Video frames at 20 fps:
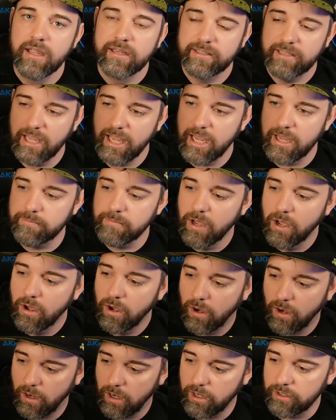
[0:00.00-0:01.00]
game
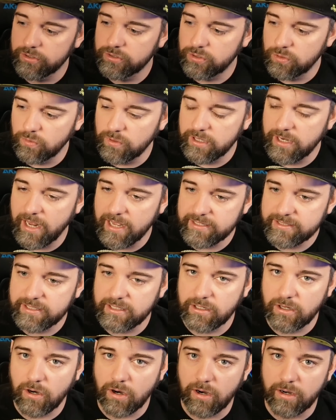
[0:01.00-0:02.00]
onto an
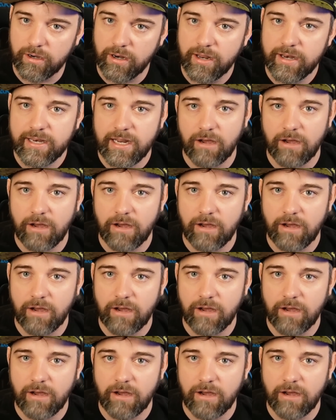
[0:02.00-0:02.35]
SD card.